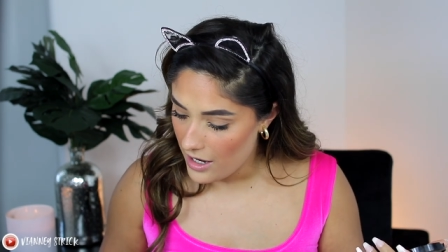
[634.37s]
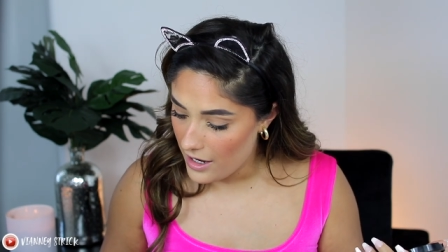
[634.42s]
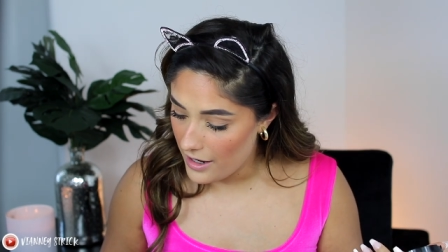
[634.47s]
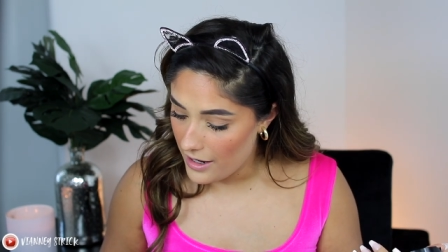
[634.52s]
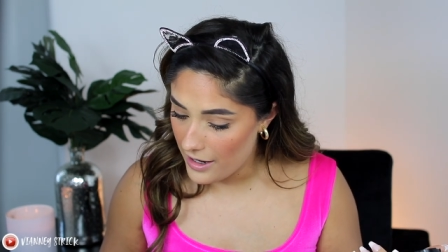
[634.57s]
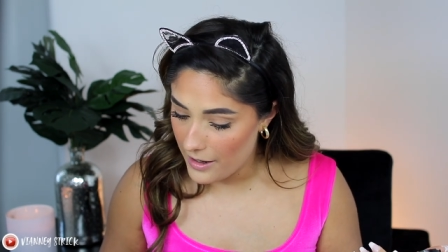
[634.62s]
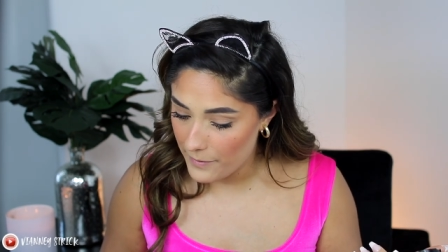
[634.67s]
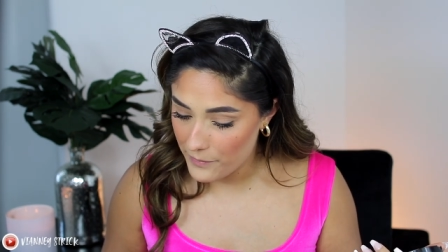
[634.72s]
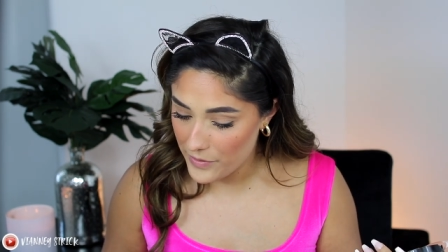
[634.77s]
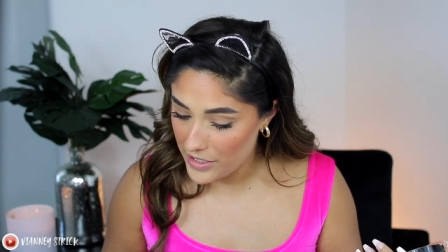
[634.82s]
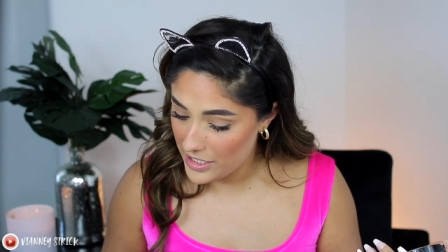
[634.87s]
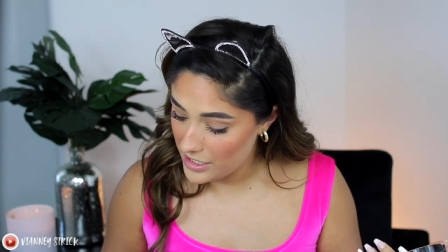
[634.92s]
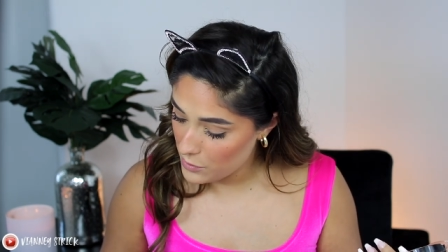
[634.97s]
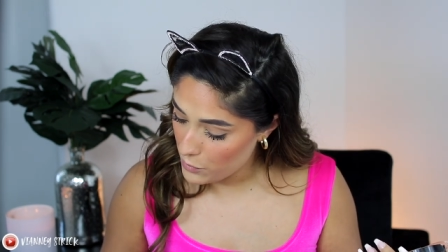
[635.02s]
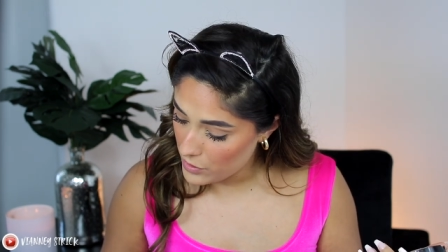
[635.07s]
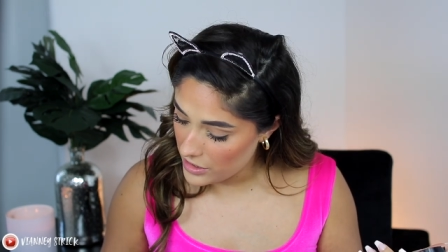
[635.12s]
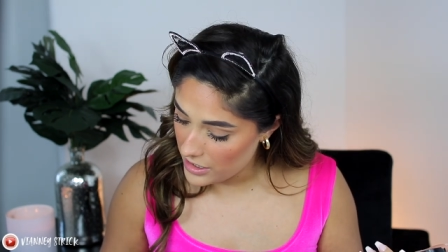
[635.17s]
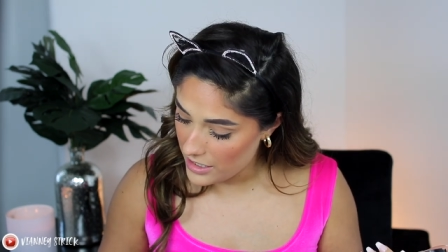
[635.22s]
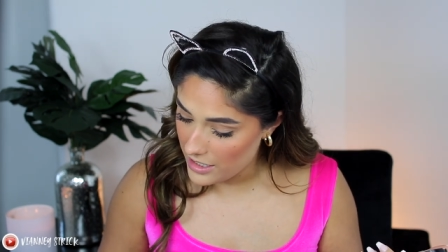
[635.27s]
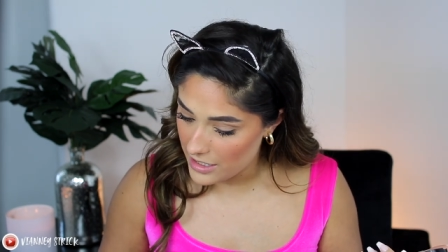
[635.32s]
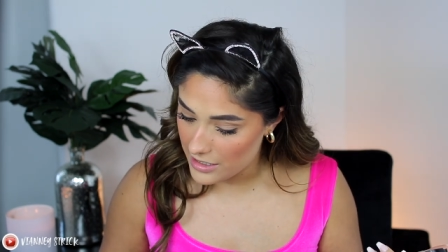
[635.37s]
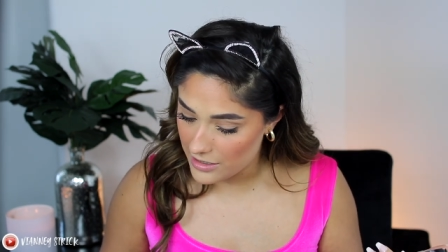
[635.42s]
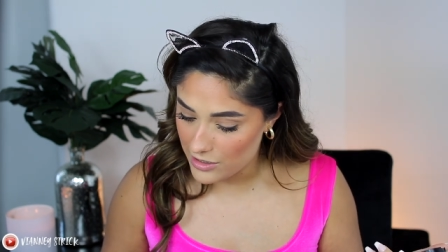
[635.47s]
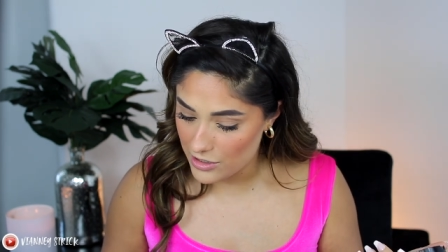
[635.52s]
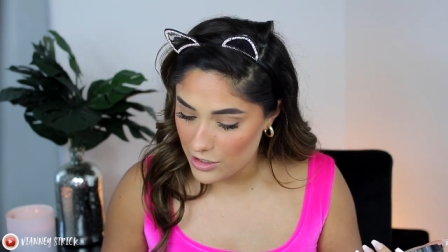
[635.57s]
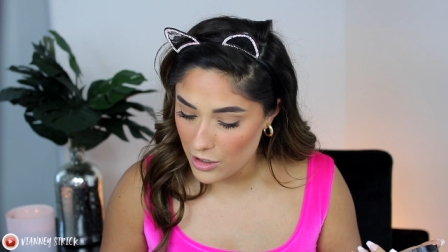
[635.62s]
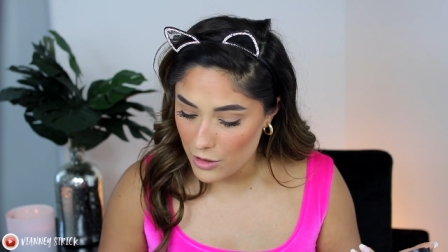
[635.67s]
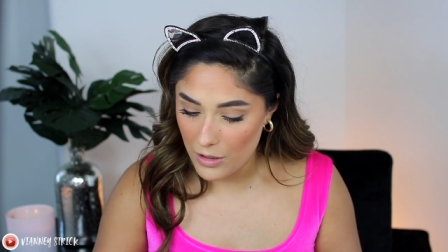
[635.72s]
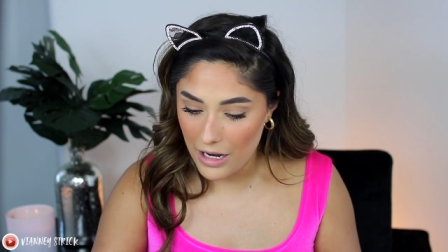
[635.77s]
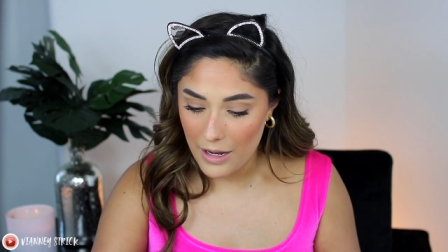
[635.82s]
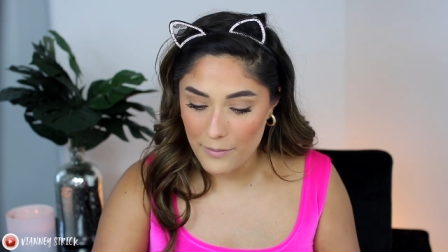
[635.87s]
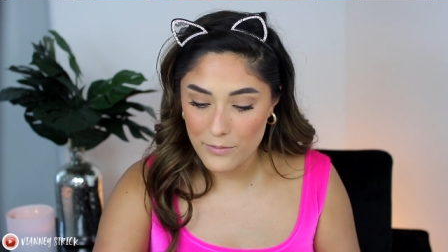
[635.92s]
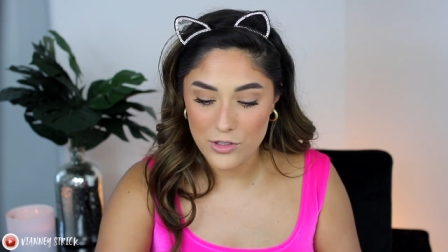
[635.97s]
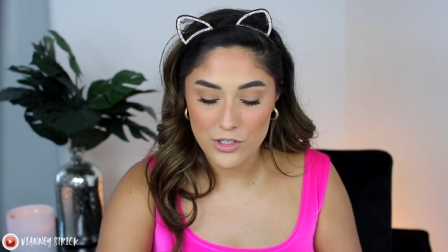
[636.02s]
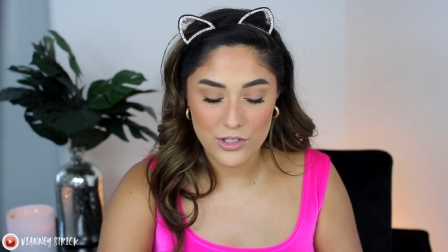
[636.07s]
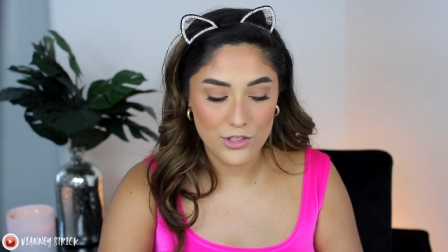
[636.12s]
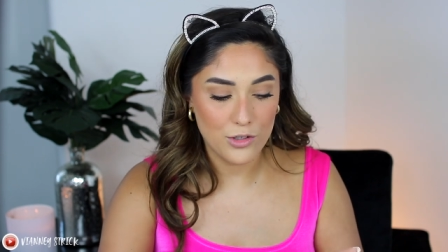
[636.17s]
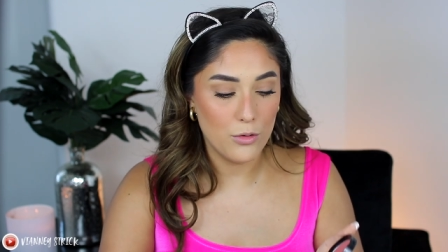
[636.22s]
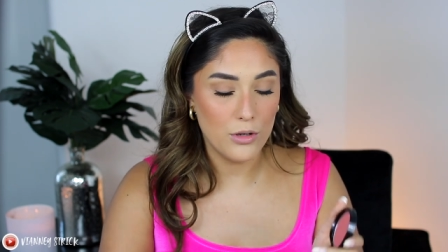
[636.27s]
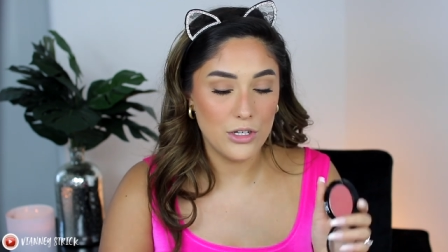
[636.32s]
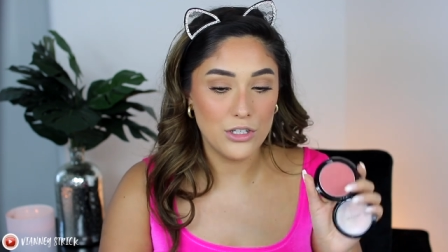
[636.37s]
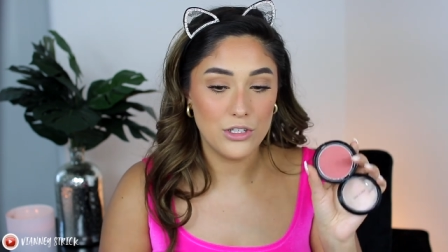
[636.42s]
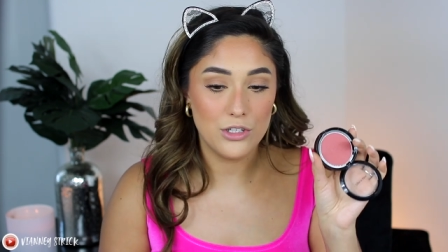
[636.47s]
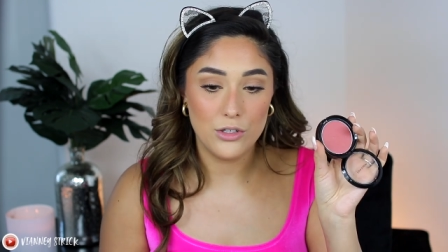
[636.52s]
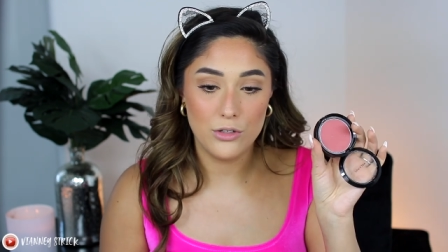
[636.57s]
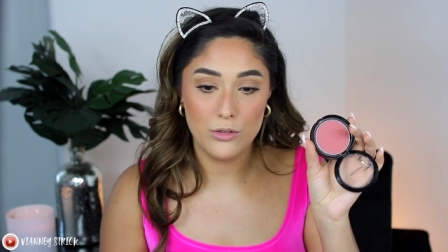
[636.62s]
Um, it is what it is, so I'm just going